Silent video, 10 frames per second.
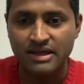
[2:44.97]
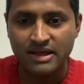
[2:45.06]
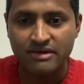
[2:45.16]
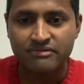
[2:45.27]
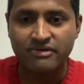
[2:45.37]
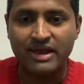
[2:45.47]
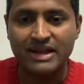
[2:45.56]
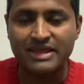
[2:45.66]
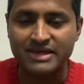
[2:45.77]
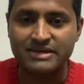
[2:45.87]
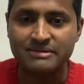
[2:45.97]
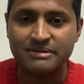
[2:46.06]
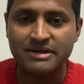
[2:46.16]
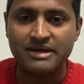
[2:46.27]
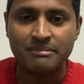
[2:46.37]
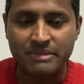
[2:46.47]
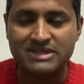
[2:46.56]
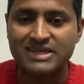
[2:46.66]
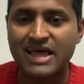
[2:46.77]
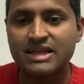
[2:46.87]
failure
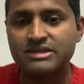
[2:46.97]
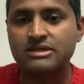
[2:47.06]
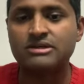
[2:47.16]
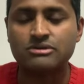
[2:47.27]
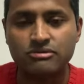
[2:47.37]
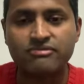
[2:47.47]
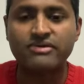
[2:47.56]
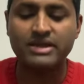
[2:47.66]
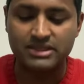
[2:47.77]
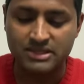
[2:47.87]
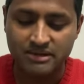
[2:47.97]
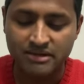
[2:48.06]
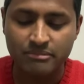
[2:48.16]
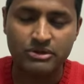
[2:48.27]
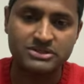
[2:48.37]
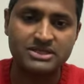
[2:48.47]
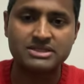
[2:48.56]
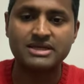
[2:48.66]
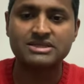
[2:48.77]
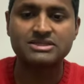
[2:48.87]
mentality to faith. Because
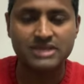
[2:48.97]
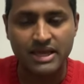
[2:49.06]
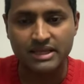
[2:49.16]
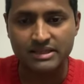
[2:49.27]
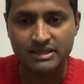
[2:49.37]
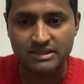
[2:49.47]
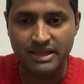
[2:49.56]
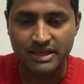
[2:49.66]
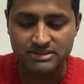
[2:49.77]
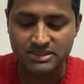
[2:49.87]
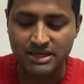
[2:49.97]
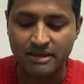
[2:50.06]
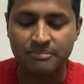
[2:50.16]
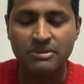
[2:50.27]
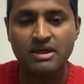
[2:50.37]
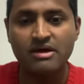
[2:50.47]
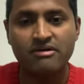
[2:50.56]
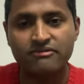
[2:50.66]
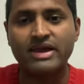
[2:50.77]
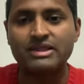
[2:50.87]
there's a saying that they say,
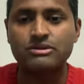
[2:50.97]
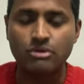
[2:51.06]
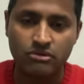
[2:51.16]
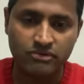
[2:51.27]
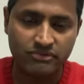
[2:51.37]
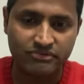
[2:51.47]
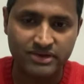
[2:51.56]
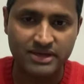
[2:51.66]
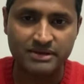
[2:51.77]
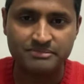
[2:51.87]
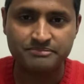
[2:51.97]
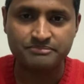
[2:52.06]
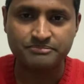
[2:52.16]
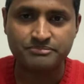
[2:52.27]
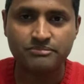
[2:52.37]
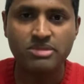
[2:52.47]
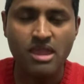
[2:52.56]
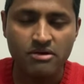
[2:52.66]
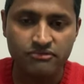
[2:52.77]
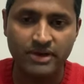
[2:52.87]
faith over fear.
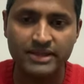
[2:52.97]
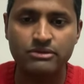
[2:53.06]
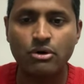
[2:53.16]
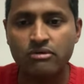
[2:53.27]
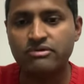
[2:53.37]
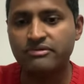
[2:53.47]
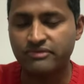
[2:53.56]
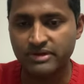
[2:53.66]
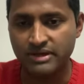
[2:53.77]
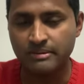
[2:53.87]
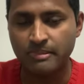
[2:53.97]
Faith over fear.